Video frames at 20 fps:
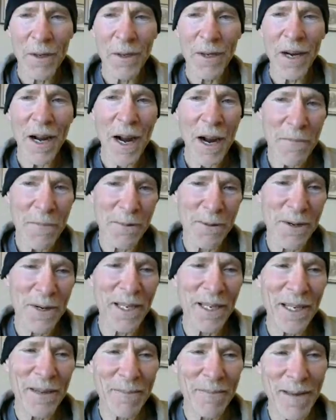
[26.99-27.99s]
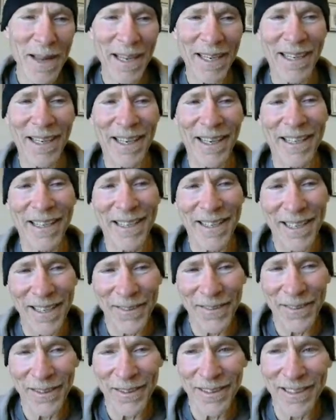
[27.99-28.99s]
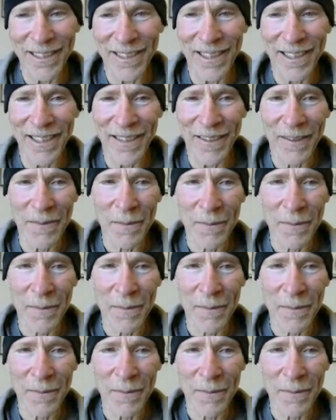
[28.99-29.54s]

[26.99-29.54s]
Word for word: I'm really making a difference here.